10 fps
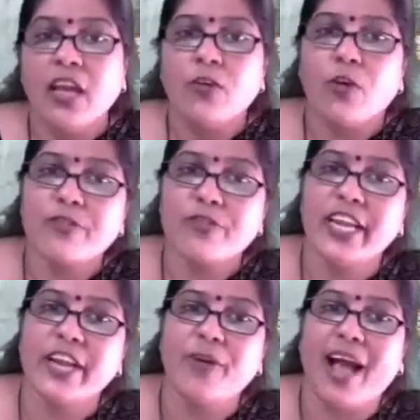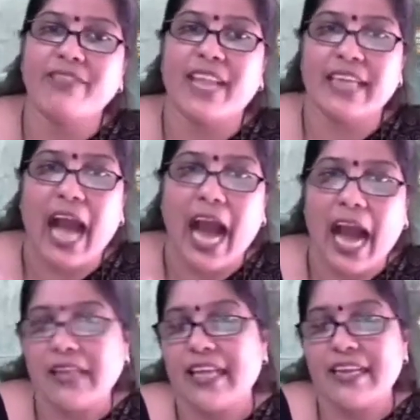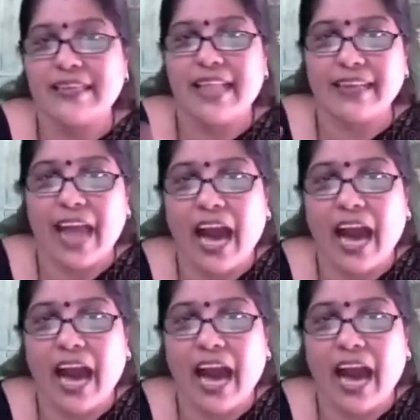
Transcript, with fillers: you also need to have that, uh, there is that